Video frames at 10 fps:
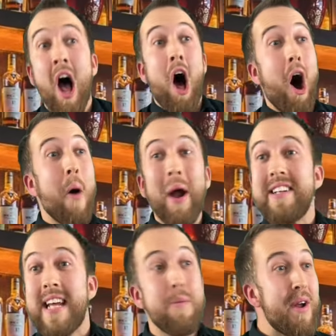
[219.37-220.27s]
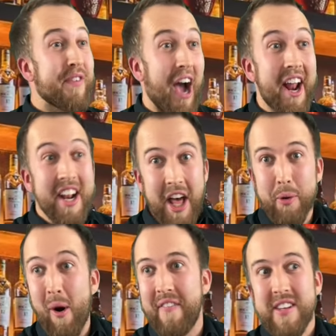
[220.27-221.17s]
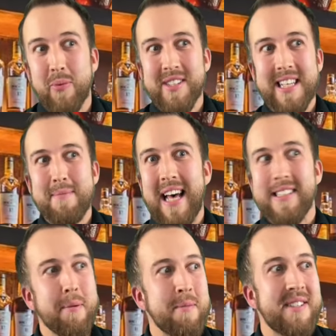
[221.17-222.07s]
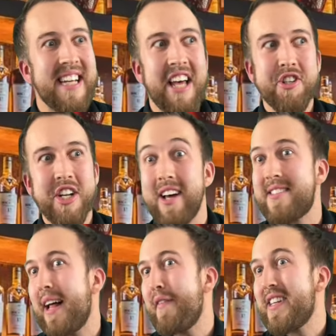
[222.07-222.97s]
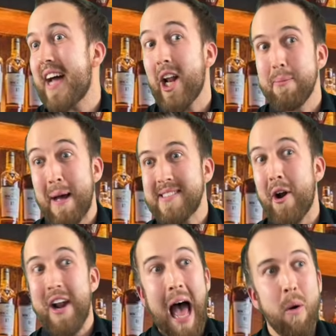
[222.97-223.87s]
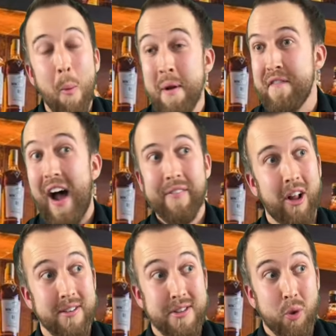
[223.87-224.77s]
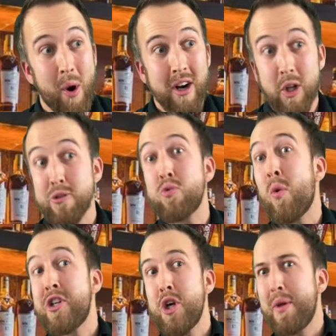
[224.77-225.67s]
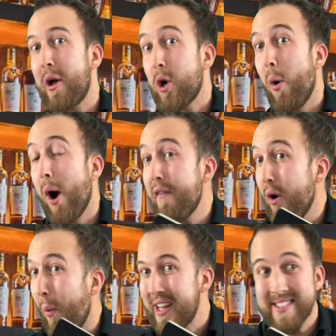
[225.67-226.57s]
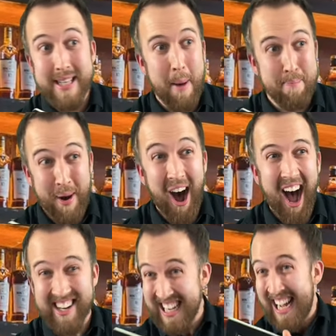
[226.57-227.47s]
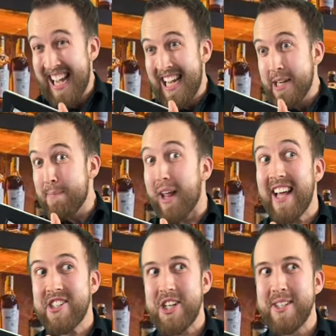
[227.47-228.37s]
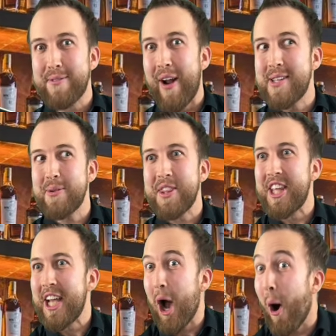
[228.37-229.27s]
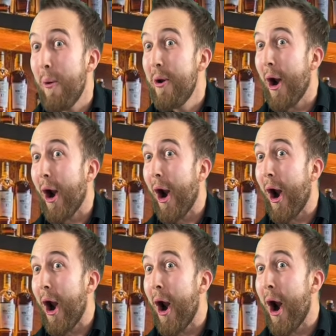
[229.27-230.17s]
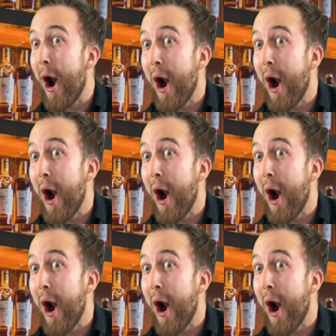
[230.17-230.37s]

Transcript: All right, team, we've got another one. This one seems as optimistic as she does self-entitled. Bets are now open. five dollars a square. Closest one, two, without going over, wins the pot. Plus, she's friends with the owner.